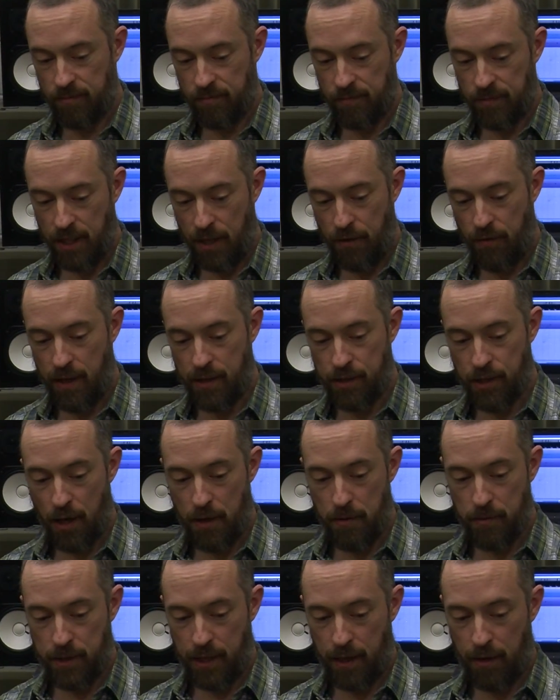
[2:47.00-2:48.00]
generate
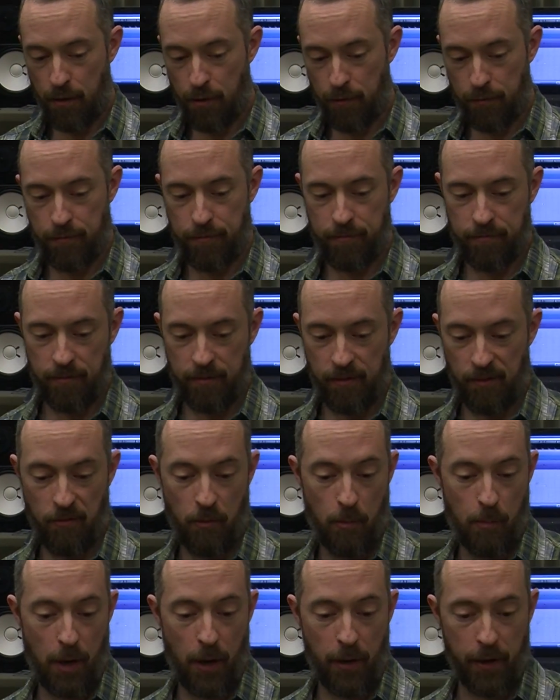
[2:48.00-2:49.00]
tones out of,
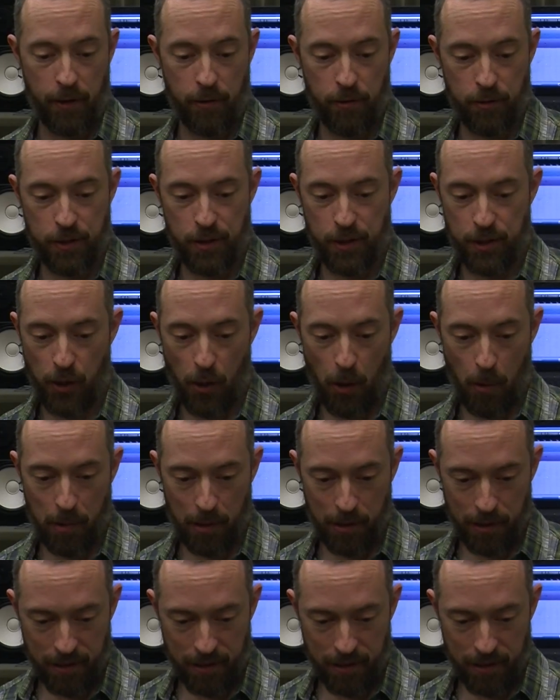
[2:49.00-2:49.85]
or blowing across the top.